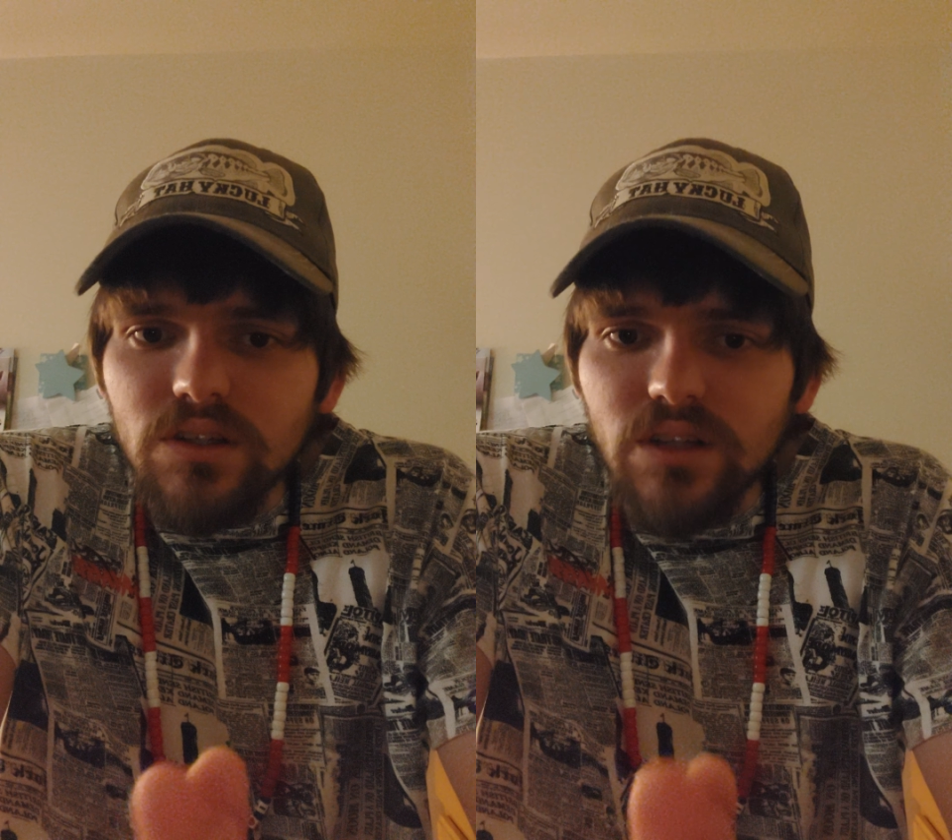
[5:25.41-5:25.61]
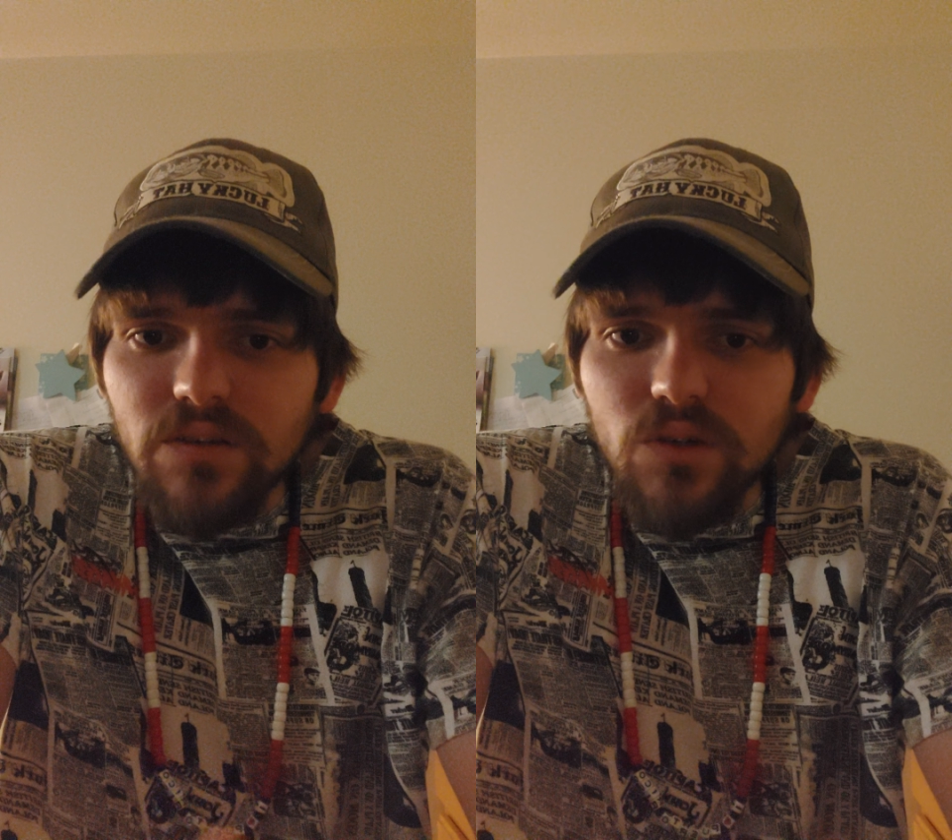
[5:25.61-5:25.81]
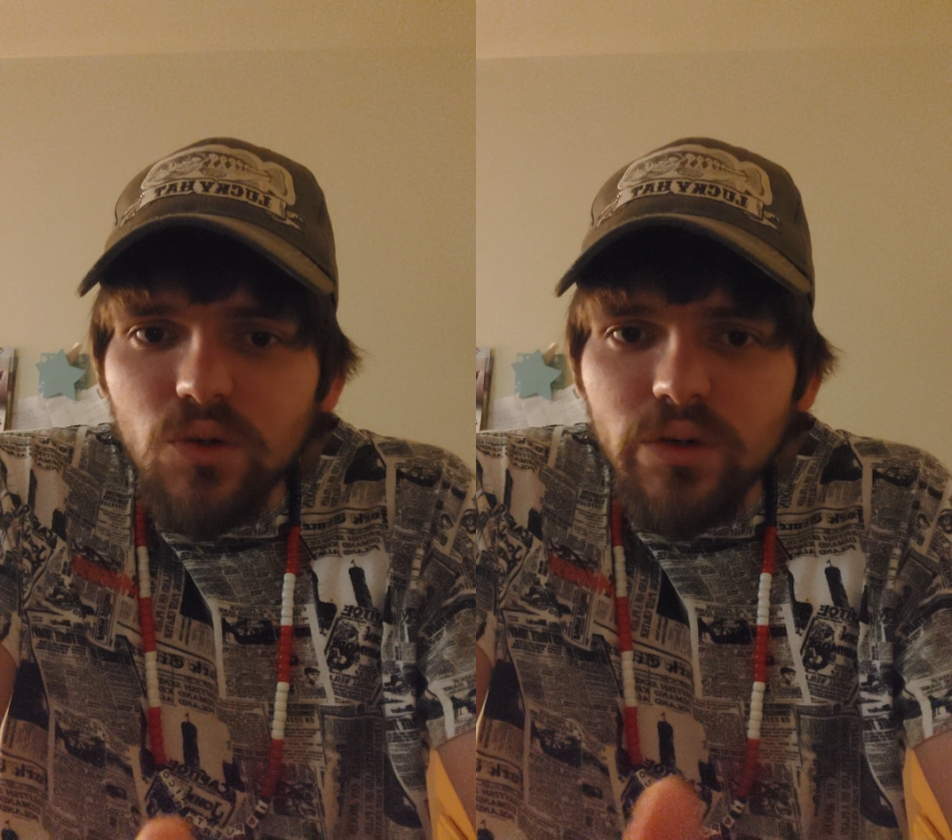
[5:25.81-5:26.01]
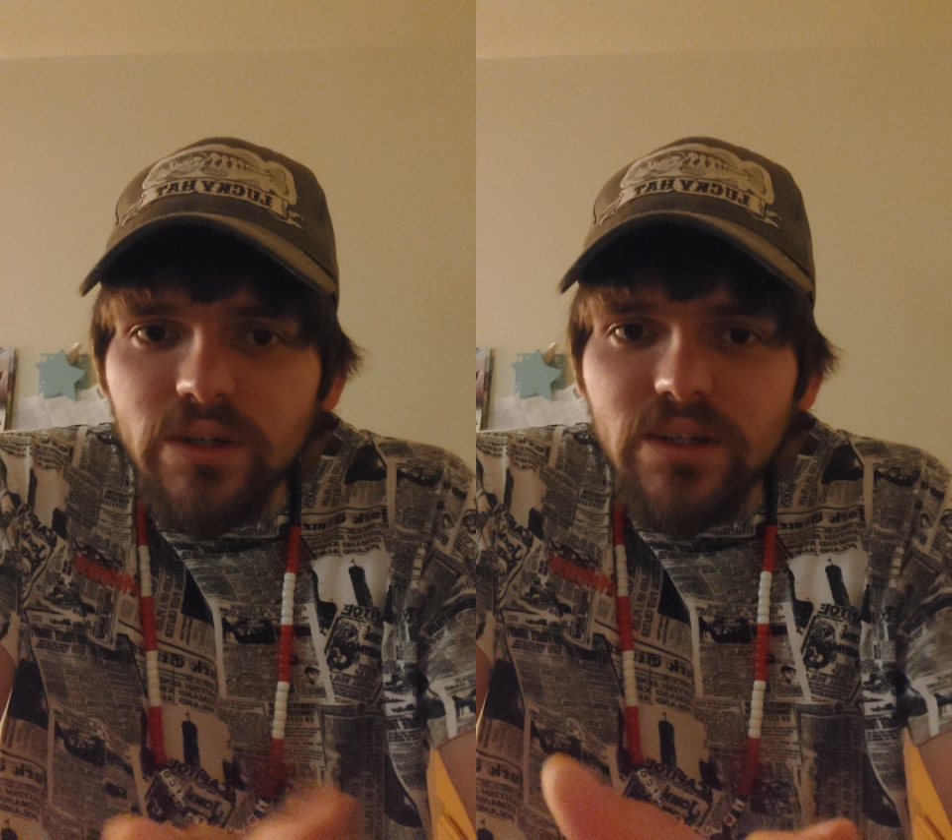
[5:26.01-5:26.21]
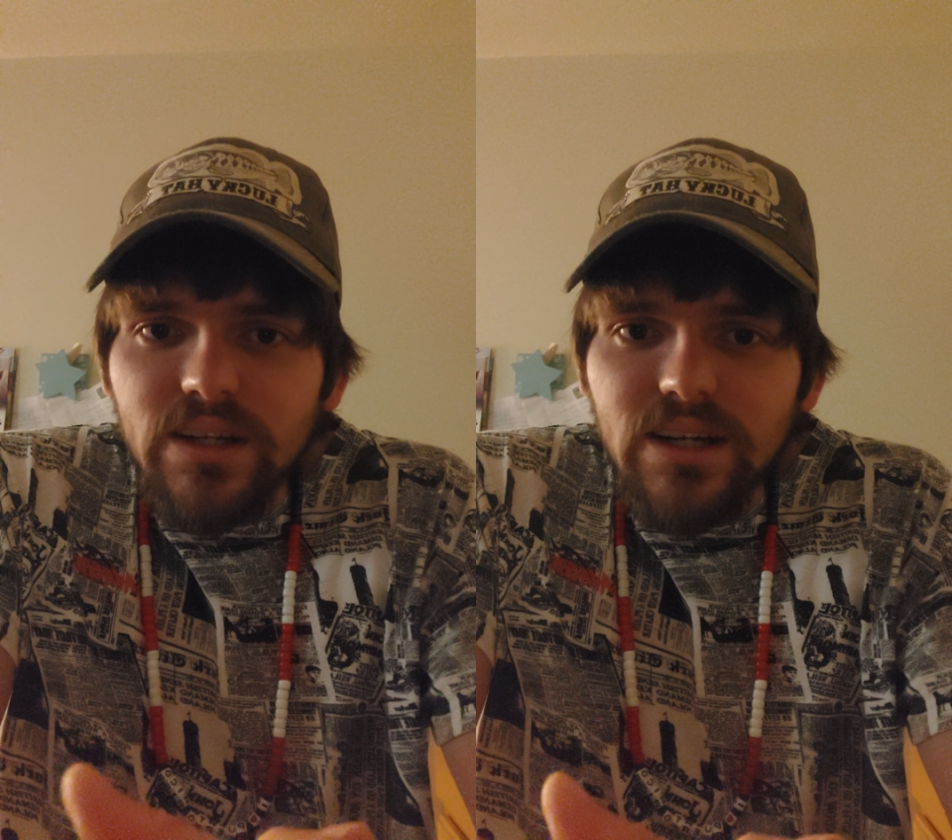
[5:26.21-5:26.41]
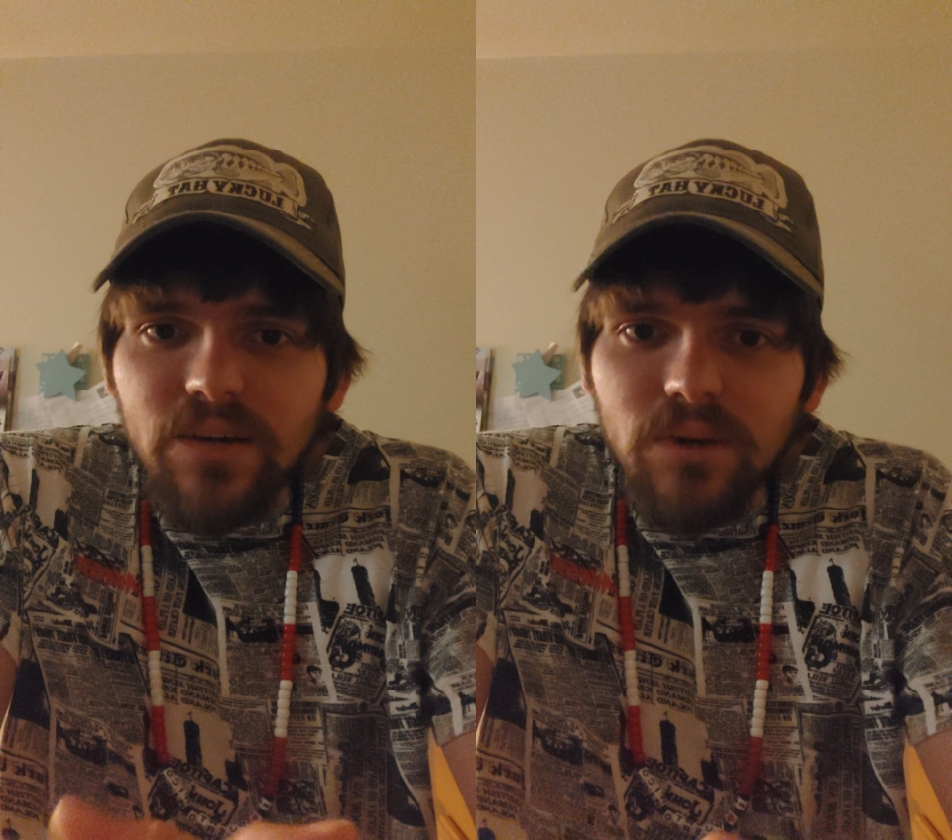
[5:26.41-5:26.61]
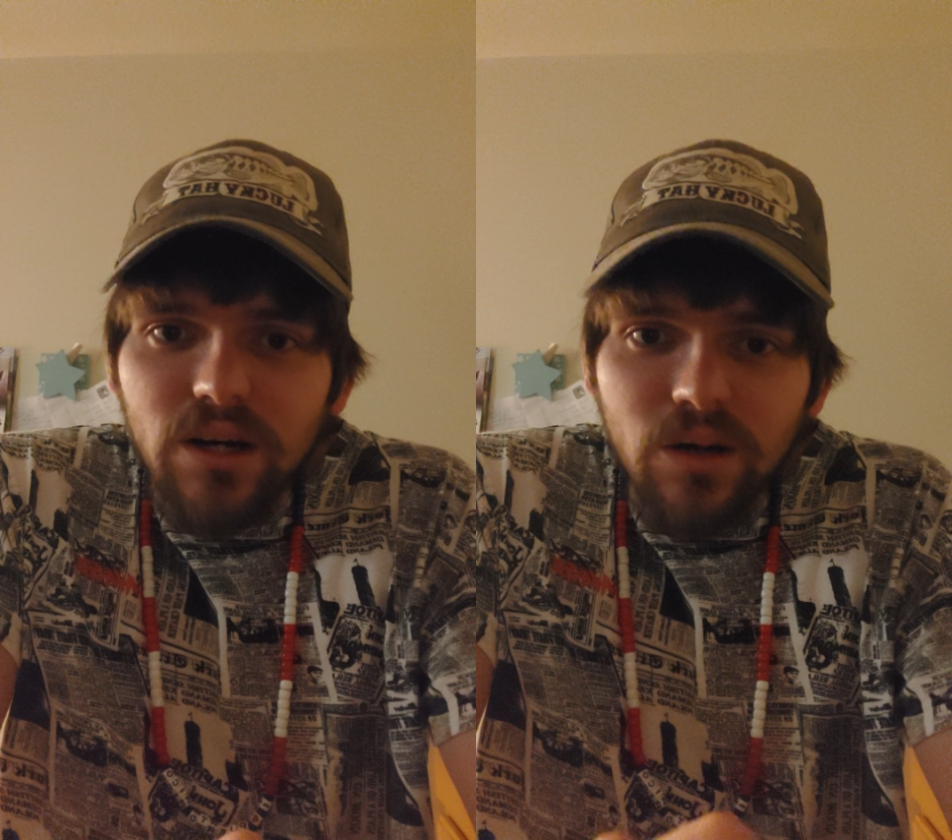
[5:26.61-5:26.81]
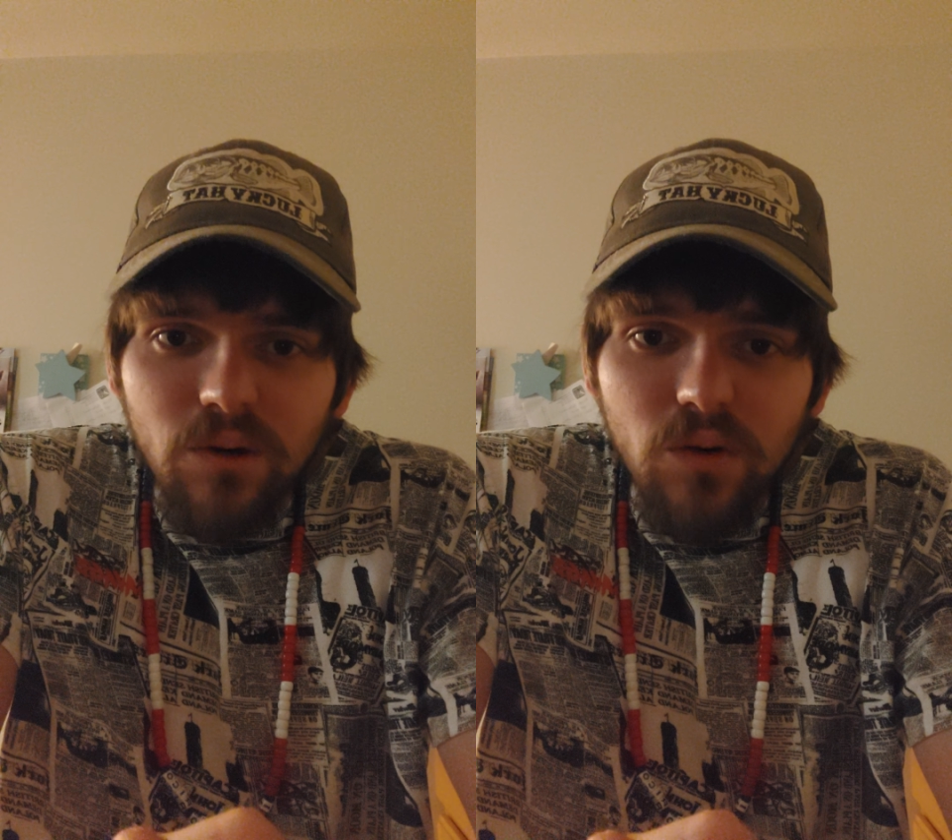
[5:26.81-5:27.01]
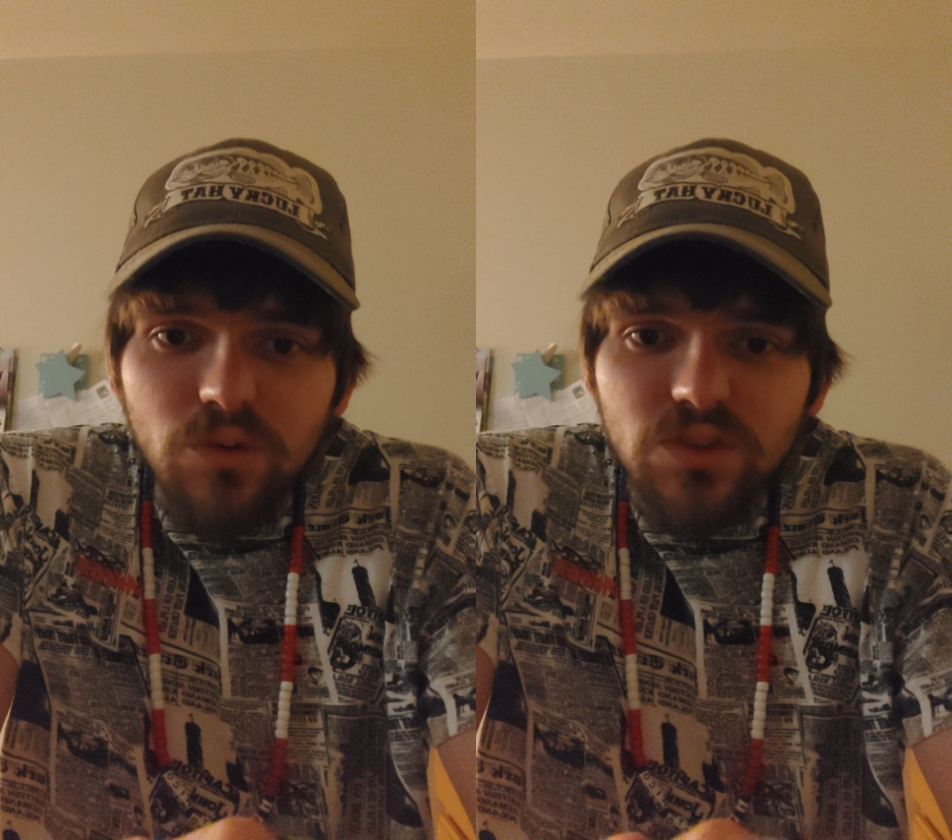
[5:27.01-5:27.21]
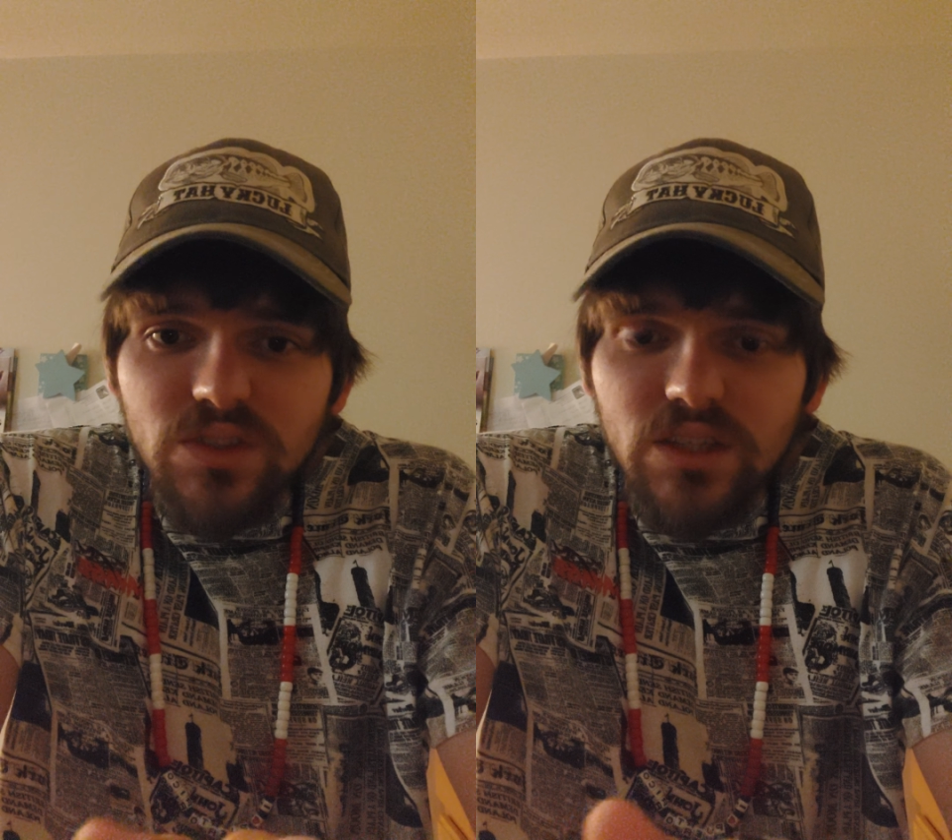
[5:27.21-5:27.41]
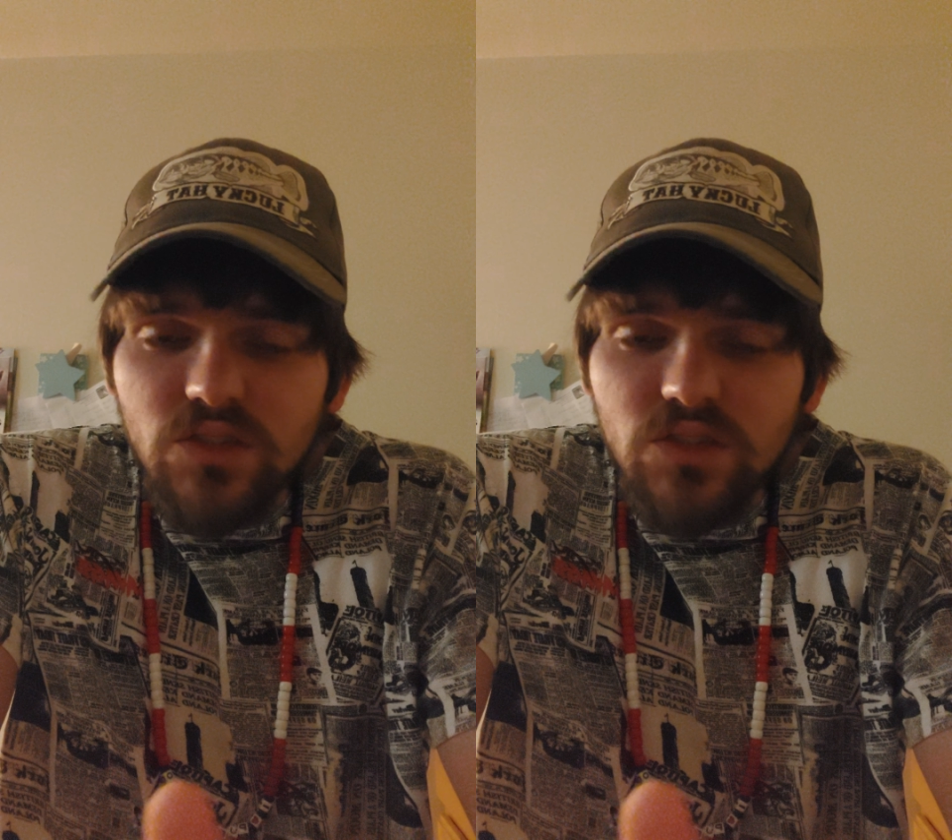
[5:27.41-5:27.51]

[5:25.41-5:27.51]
never quit. Like I'm, I'm always saying,